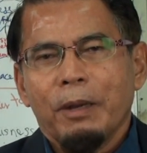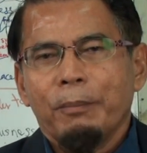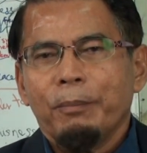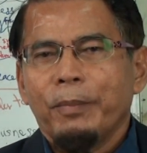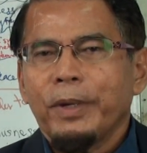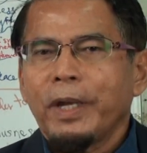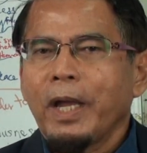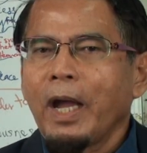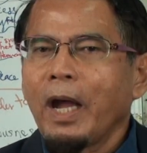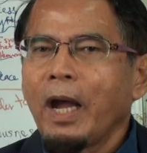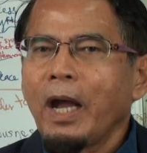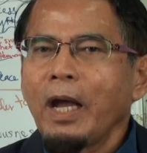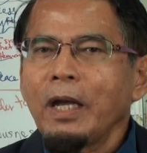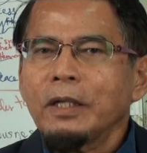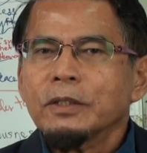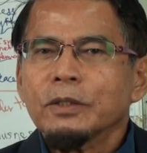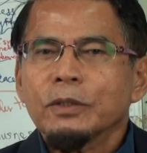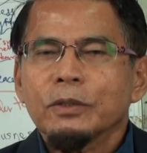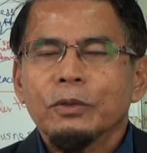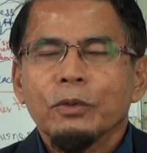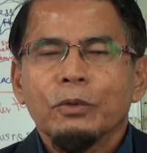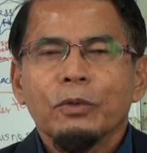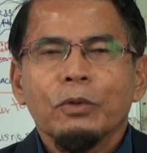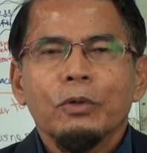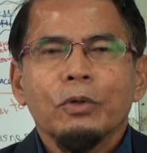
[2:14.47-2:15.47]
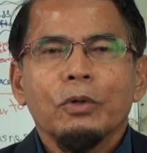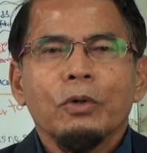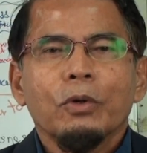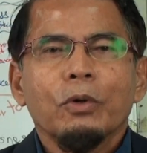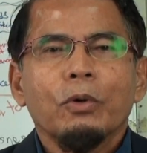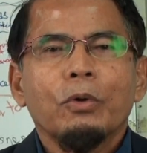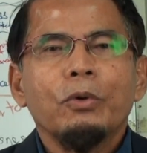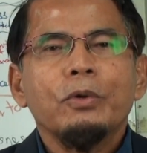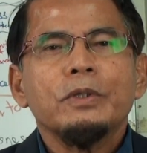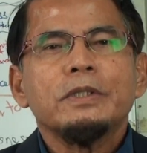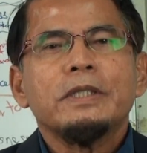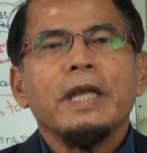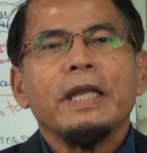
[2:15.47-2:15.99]
May I ask,
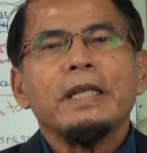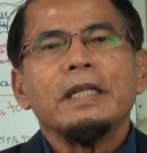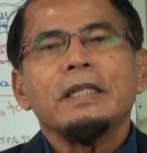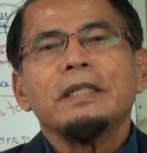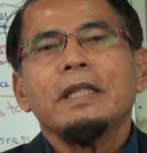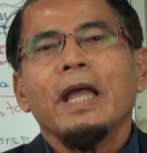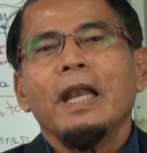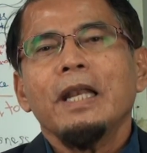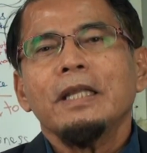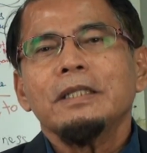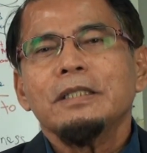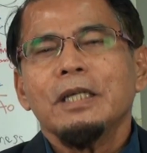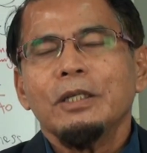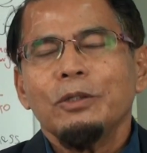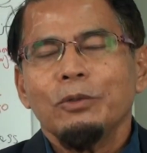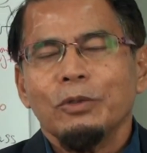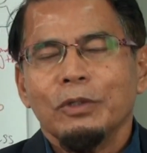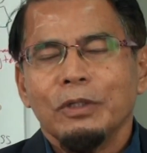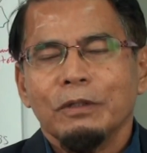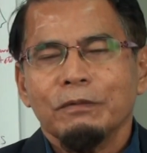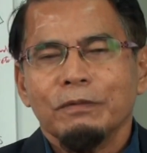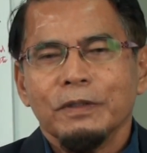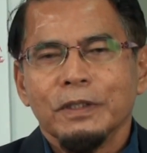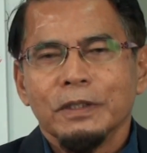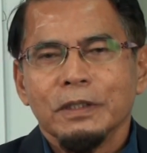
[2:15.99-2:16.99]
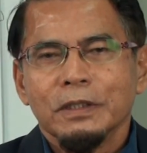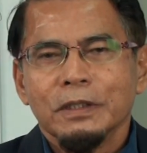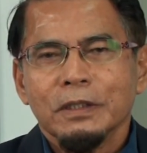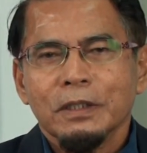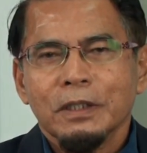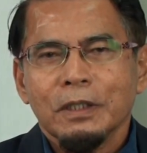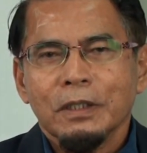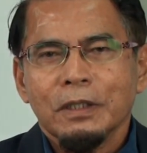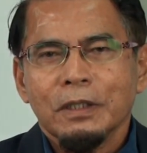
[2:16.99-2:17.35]
who is that intelligent universe?